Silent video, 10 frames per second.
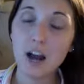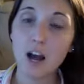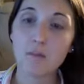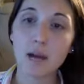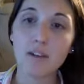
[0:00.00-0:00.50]

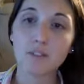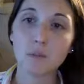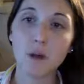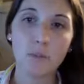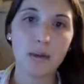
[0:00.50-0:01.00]
I have to
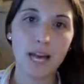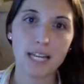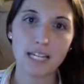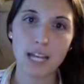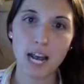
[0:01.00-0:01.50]
prep
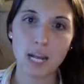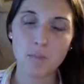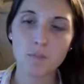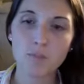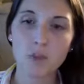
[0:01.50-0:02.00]
ahead of
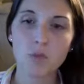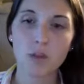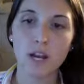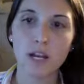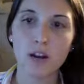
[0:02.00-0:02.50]
time,
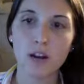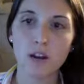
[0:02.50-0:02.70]
right?